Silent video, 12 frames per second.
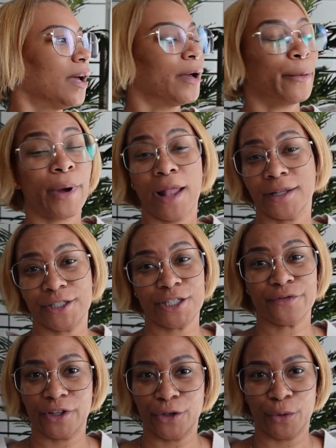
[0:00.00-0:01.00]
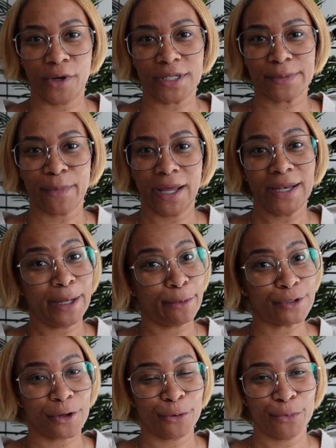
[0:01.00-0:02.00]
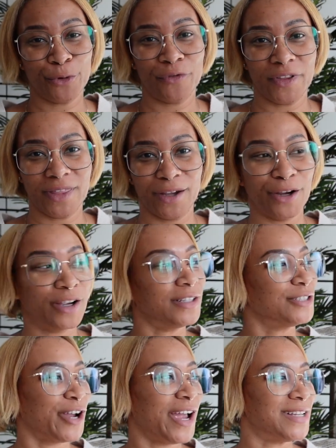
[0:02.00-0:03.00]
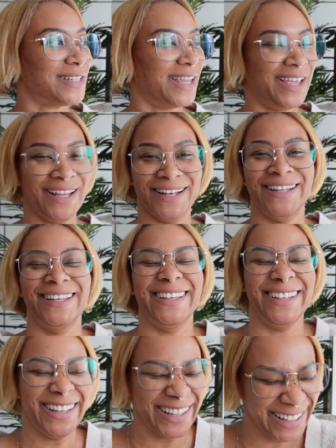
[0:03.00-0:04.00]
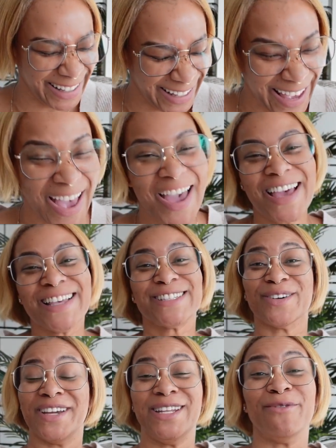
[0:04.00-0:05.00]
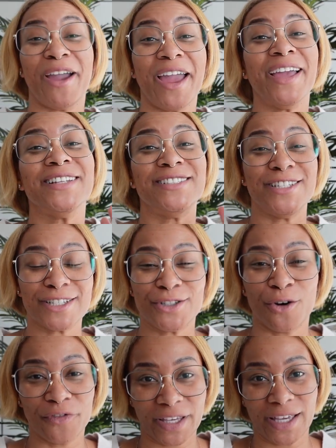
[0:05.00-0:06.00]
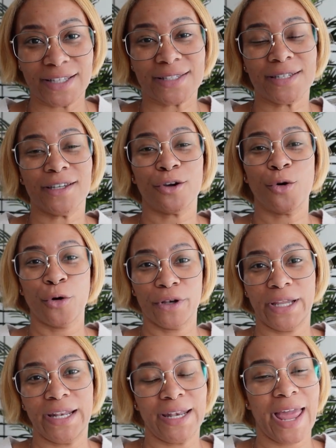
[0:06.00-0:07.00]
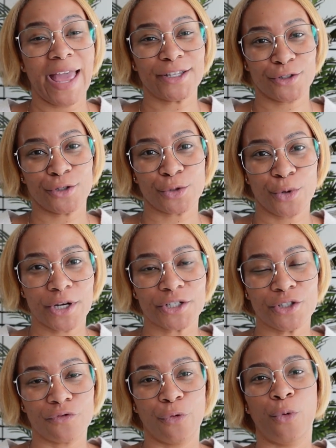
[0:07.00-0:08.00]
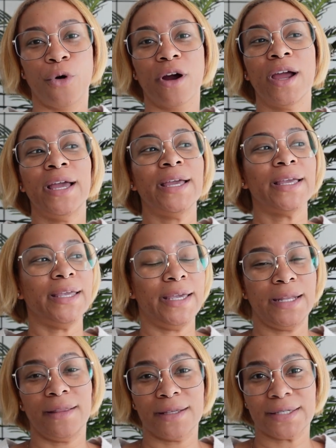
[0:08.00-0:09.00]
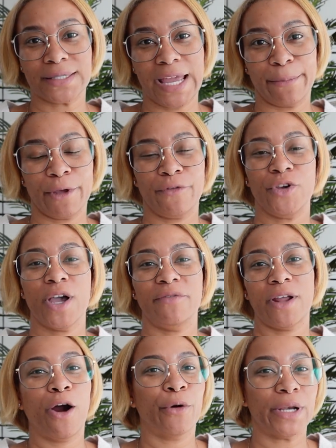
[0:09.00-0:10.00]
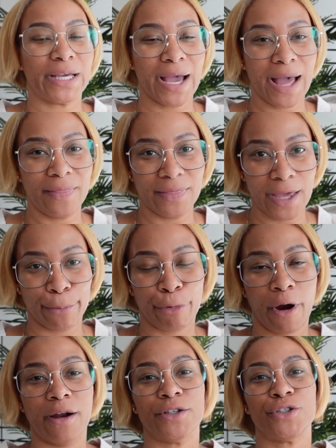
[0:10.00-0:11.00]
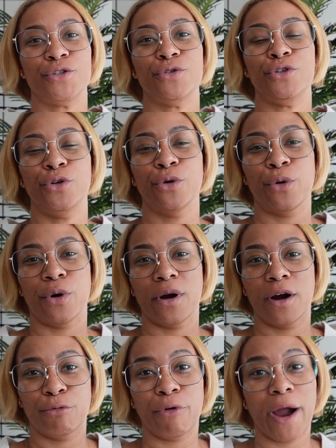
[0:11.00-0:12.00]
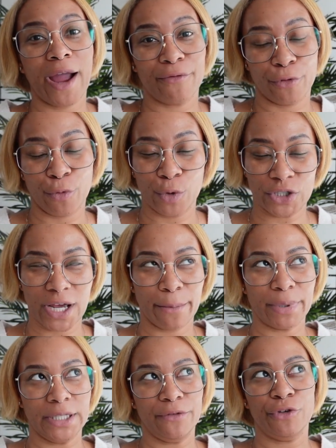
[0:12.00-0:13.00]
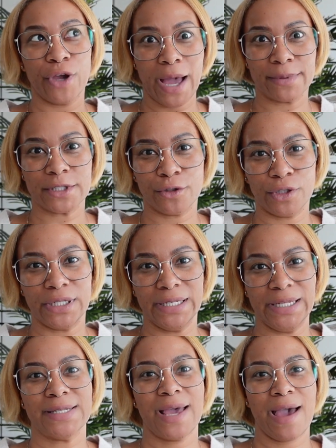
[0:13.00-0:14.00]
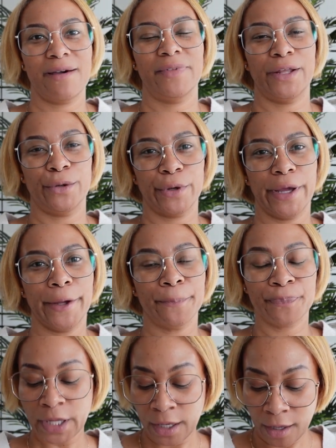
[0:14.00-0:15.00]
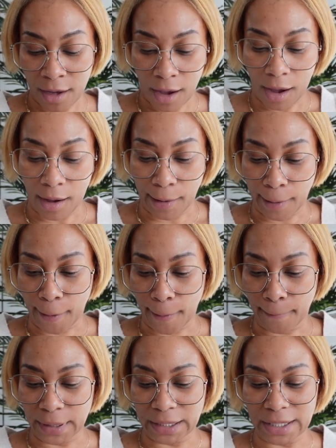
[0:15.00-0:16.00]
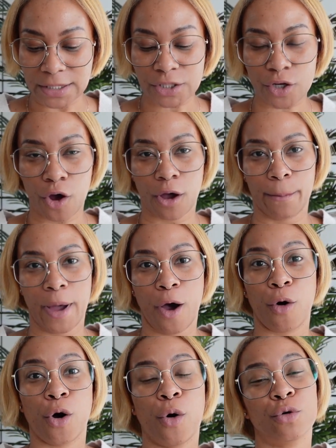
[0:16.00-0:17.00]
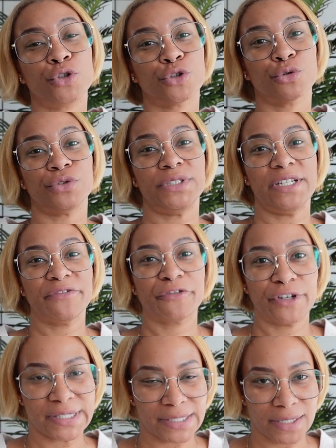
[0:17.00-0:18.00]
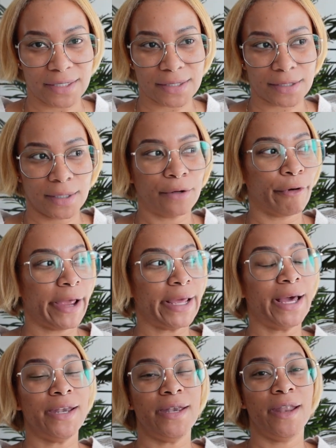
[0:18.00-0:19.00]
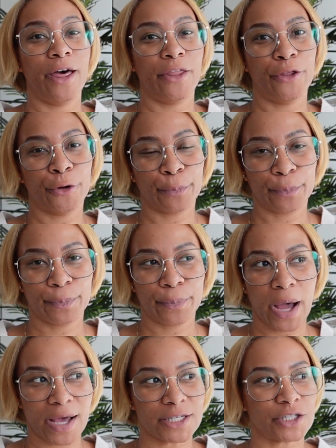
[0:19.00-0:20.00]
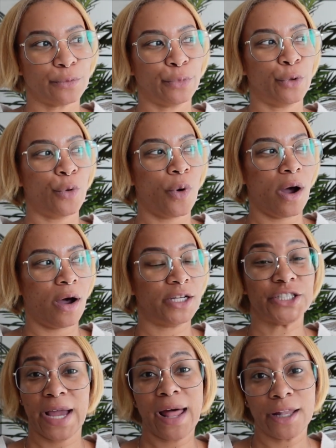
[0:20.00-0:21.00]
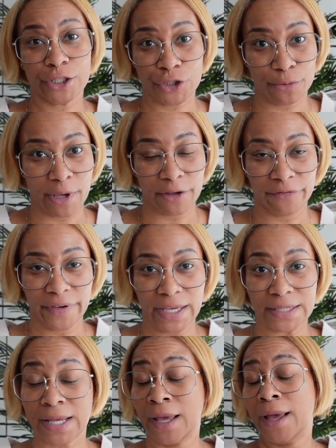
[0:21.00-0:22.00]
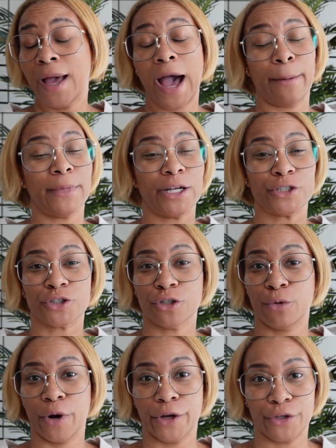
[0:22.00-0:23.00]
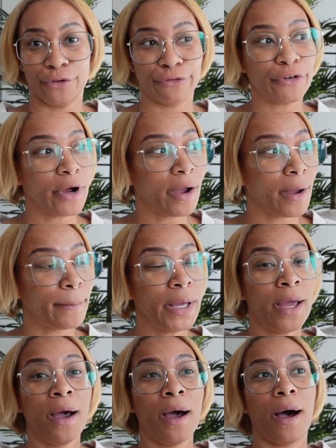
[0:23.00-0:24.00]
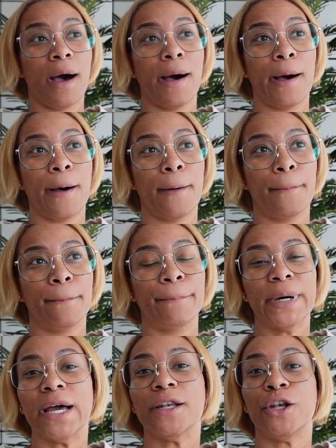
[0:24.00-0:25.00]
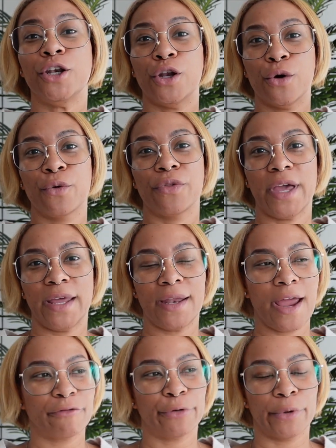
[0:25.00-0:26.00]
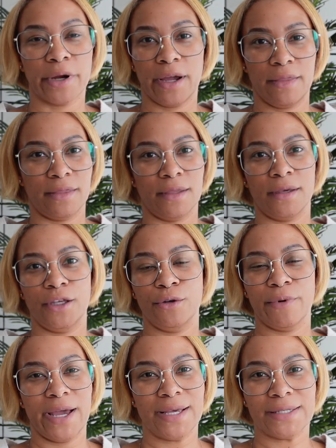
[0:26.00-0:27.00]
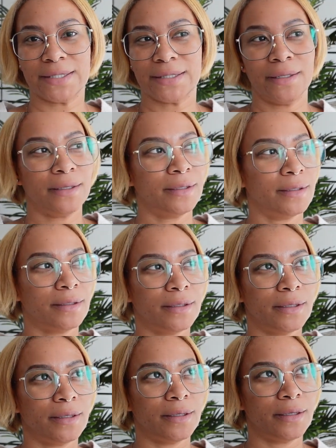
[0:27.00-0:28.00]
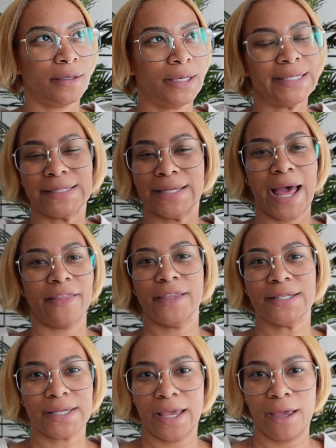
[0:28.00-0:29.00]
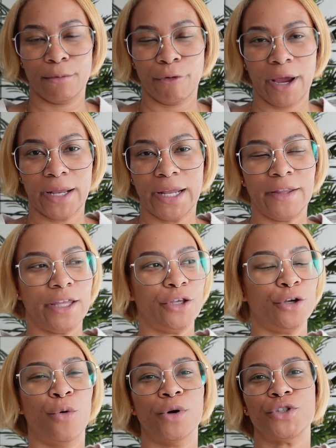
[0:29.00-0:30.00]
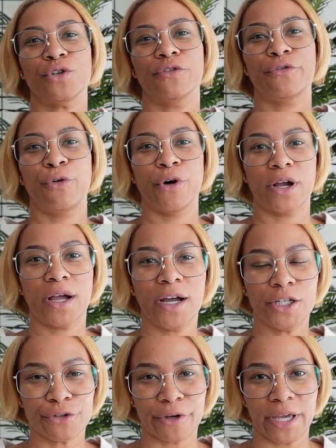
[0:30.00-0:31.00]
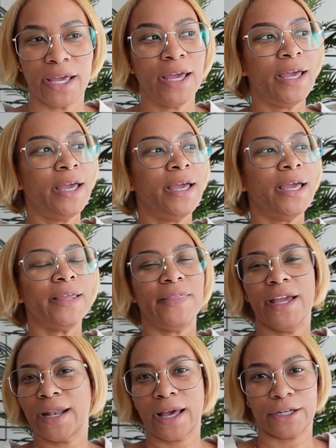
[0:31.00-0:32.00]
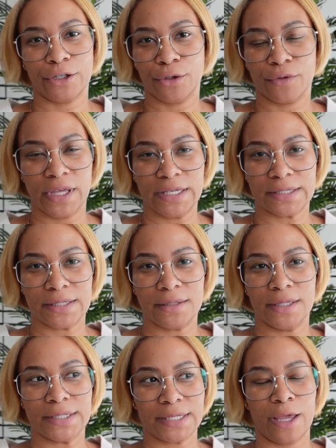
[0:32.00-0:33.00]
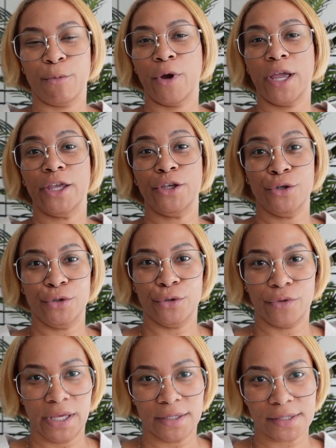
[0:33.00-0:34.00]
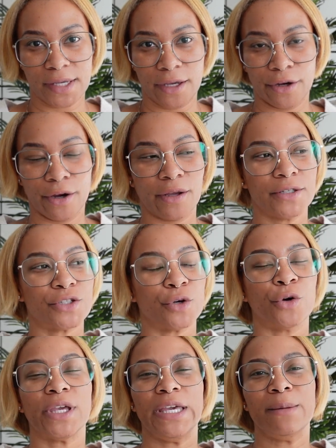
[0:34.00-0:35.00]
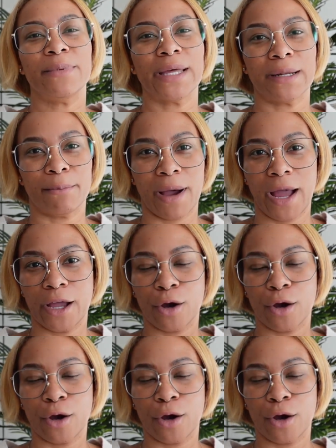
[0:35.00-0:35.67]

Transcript: Apologies for the noise. My neighbors are removing their trash can. So anyway, just don't forget to coordinate and ask those questions for getting the stamp if you have not already gotten that prior to your arrival, which I believe you absolutely need to have that, okay? Let's talk about cultural differences, right? Another possible challenge you may face. I'm not sure where you're from, but know that everywhere in the U.S. is not the same, right? And then you're going to a foreign country, they're not gonna do things the same way you do things here. So keep that in mind.